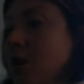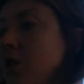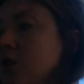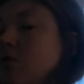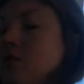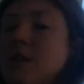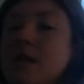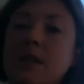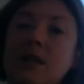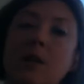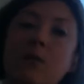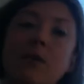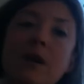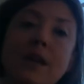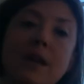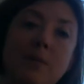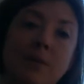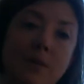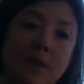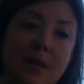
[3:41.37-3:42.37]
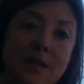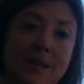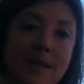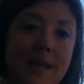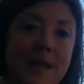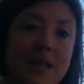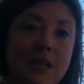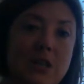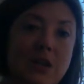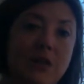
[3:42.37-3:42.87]
so that they will end up with a
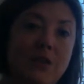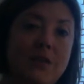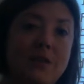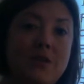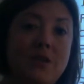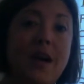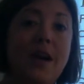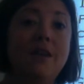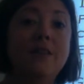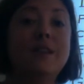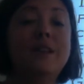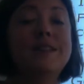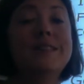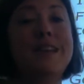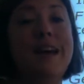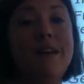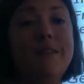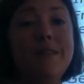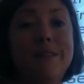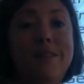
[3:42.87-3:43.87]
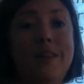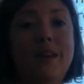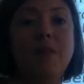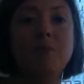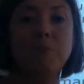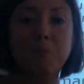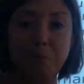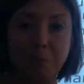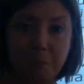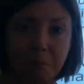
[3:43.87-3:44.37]
second child that is healthy.
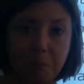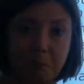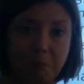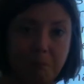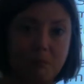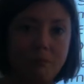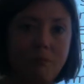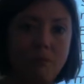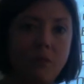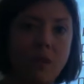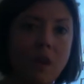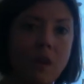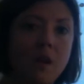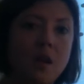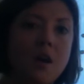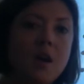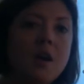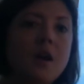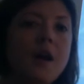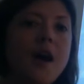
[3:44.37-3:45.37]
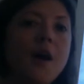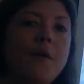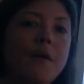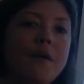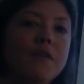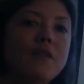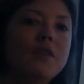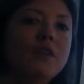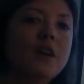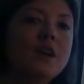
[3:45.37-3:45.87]

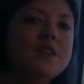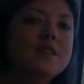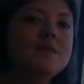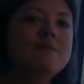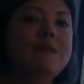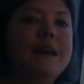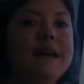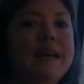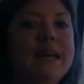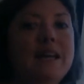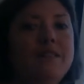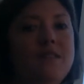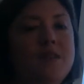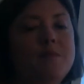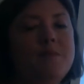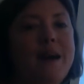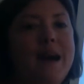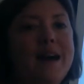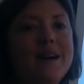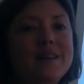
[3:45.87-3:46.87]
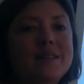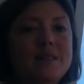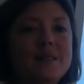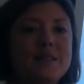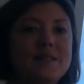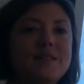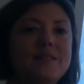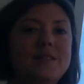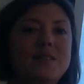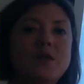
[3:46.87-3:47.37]
However, there are some negative impacts
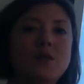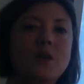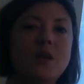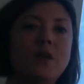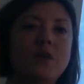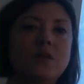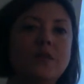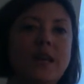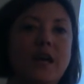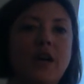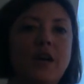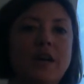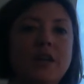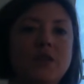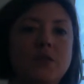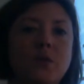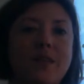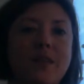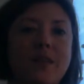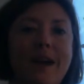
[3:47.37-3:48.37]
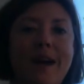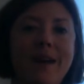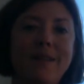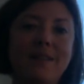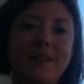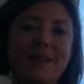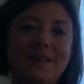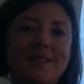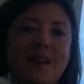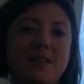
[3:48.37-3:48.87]
because this is one of those areas where the
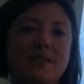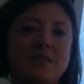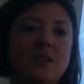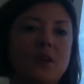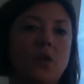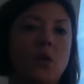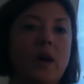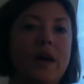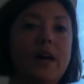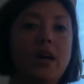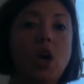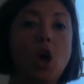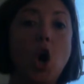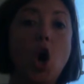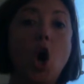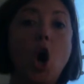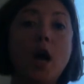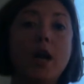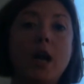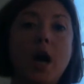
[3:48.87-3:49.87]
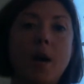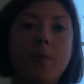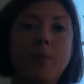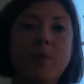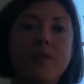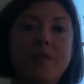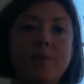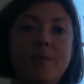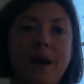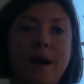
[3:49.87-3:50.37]
ethics hasn't quite caught up
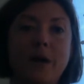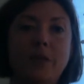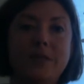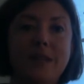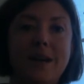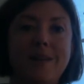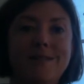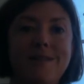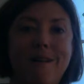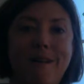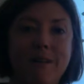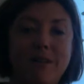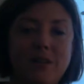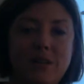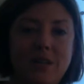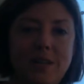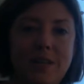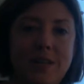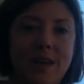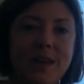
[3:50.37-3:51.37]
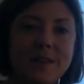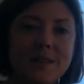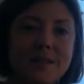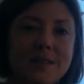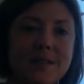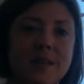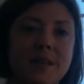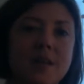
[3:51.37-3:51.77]
with the biotechnology yet.